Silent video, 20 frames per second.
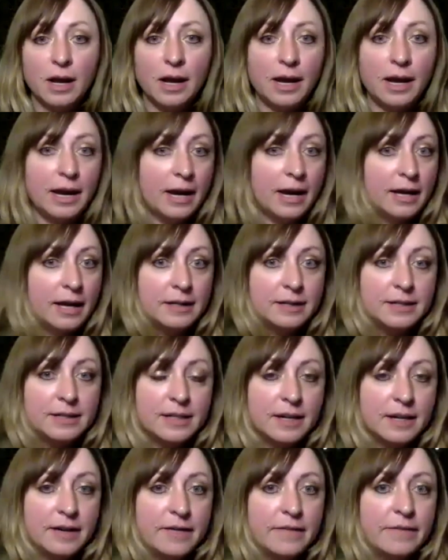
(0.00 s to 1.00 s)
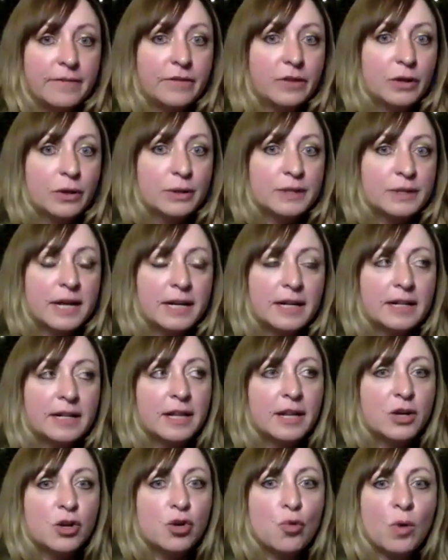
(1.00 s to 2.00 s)
and if there's
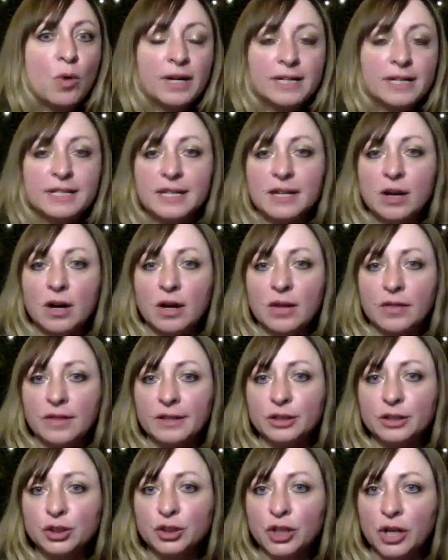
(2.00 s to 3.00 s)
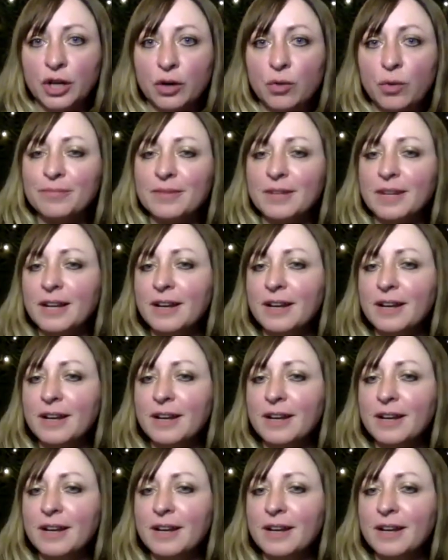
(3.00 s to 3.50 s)
anything you want to see on this show.